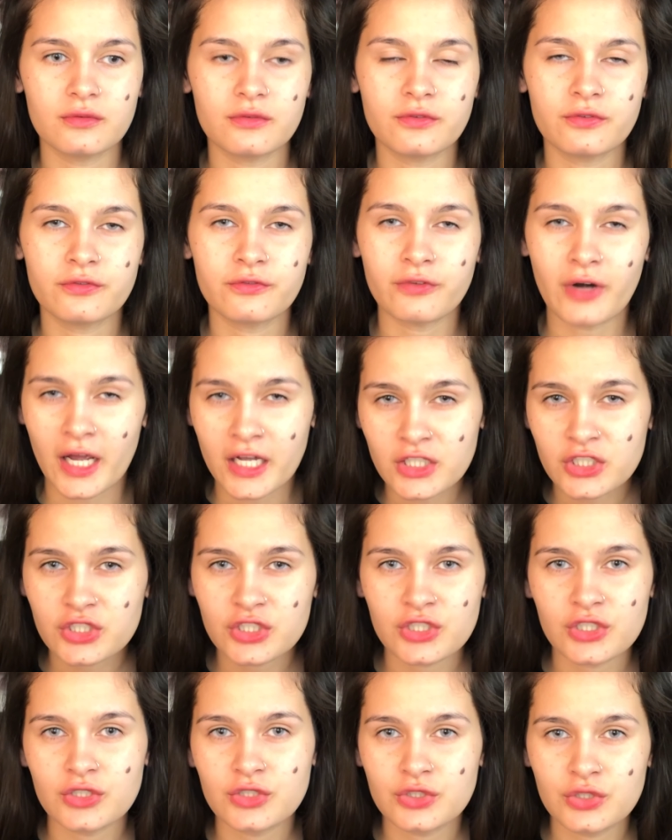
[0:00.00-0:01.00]
fresh,
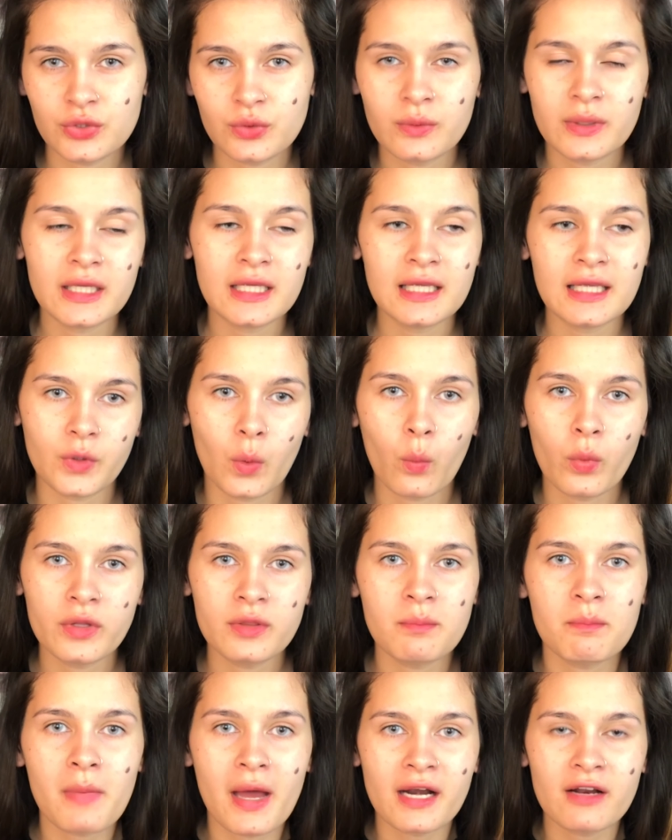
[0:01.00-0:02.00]
dewy, with
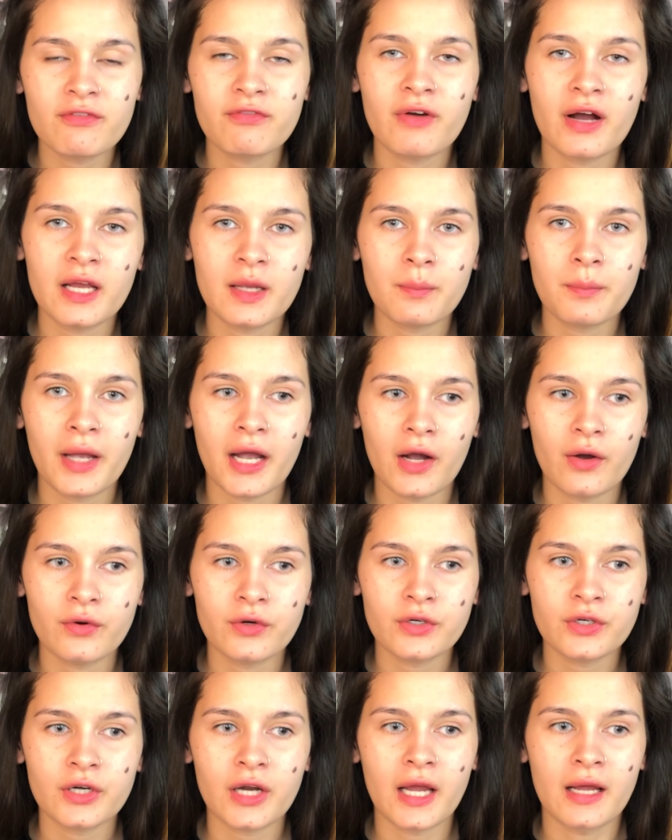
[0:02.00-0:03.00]
mattifying
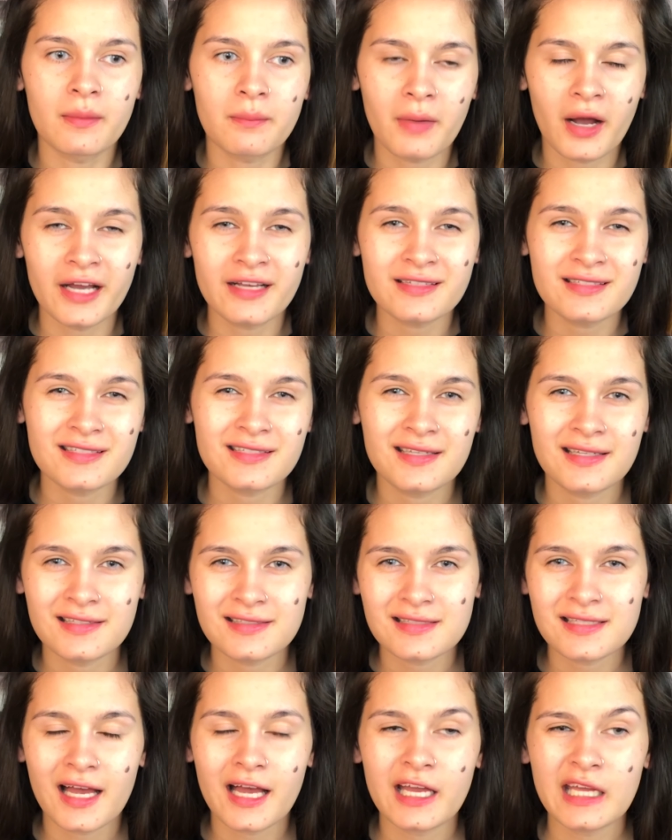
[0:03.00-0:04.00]
powder and my skin
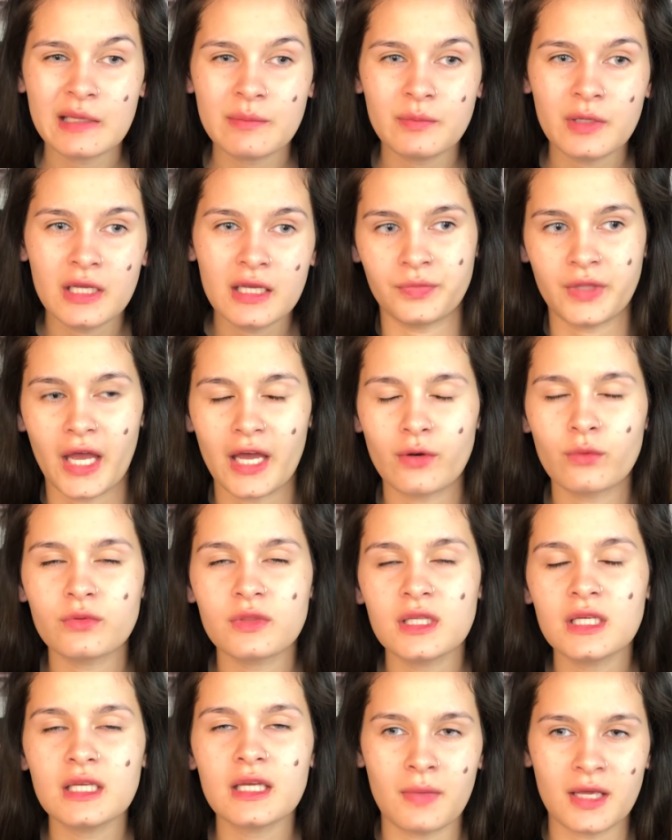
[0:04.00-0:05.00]
type. I don't
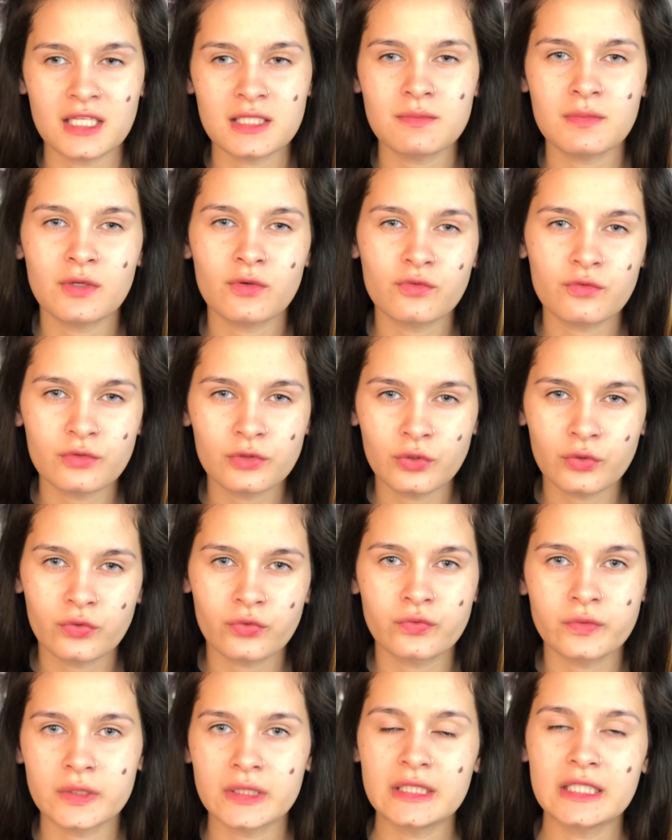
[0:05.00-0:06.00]
think it makes me look
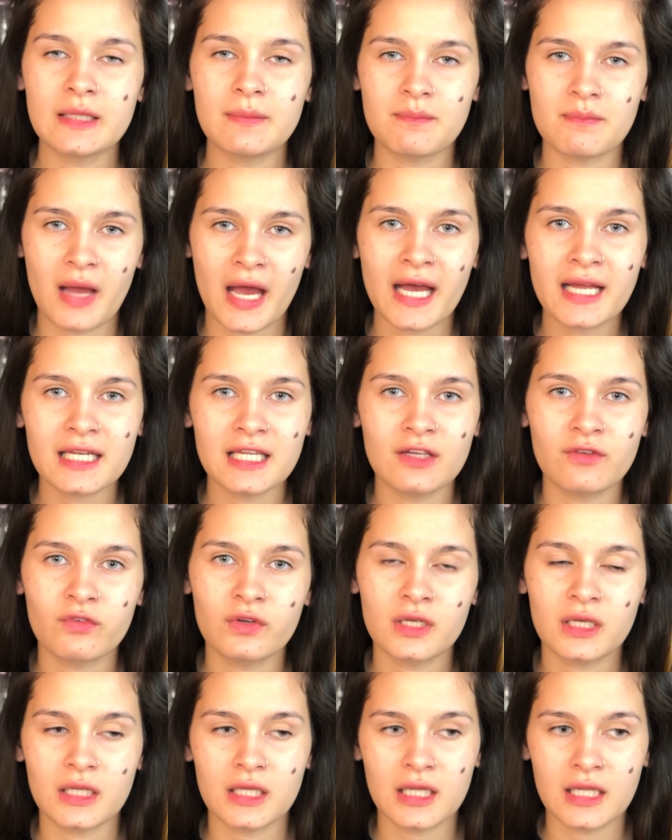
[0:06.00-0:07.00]
really matte
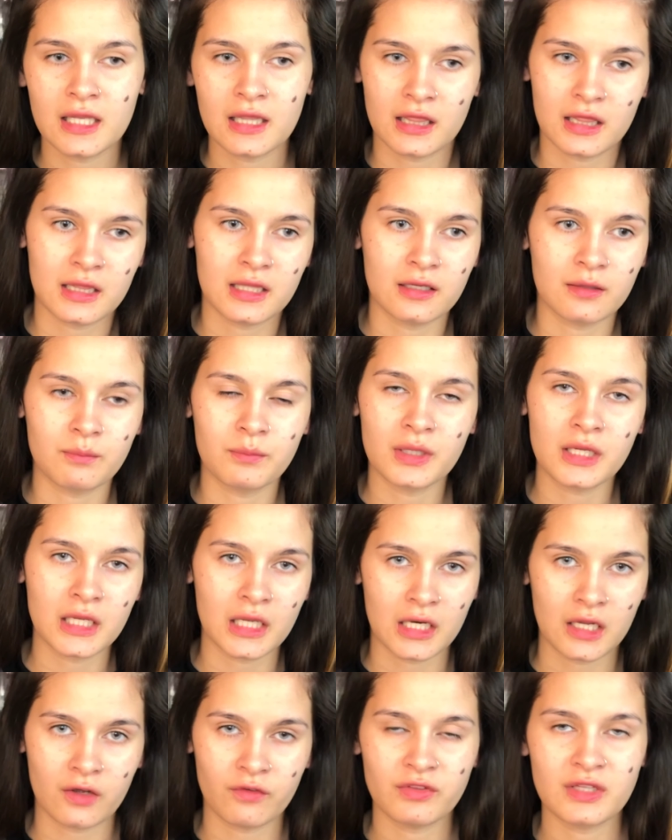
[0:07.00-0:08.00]
even in the
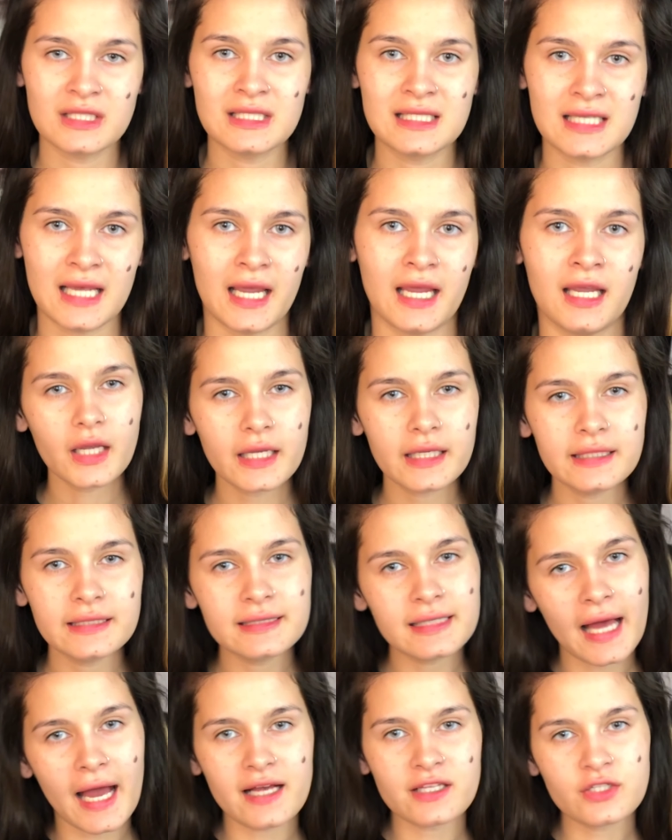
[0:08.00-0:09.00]
beginning of the day. It
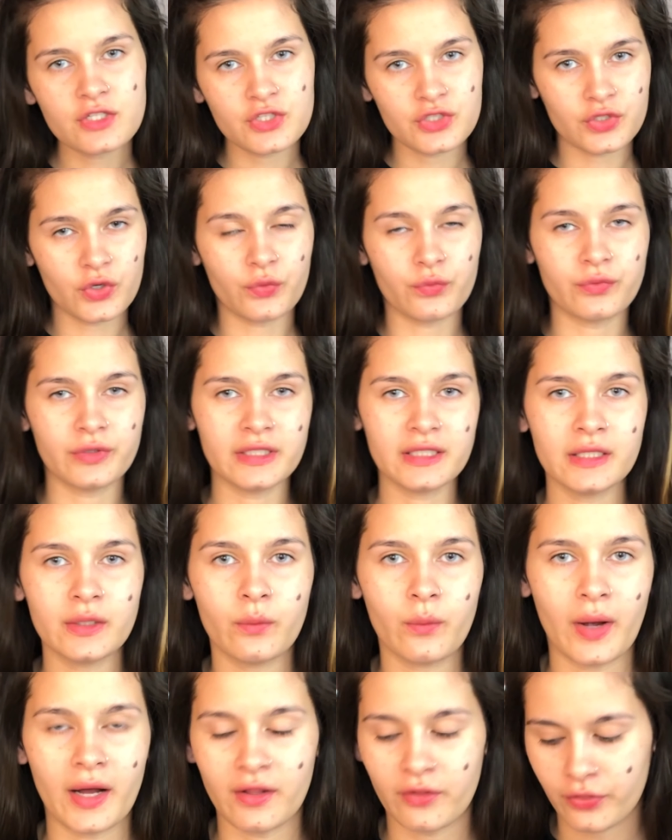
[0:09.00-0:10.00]
lasts really
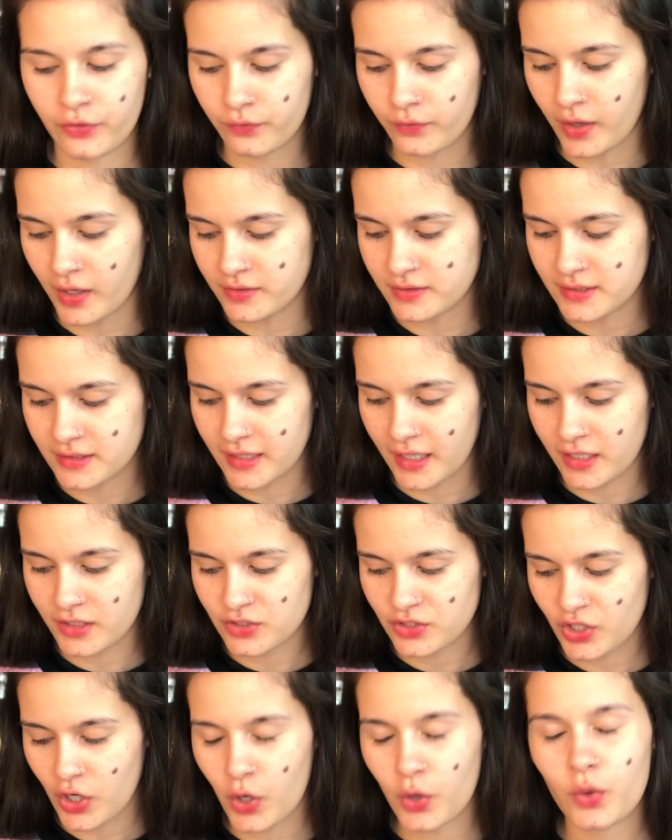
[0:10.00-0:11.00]
well throughout the day.
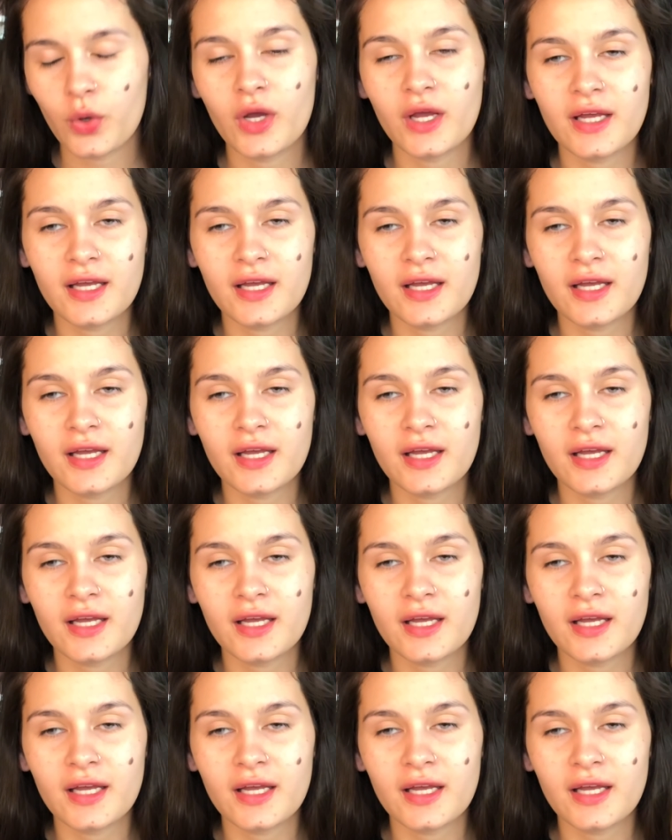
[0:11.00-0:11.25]
So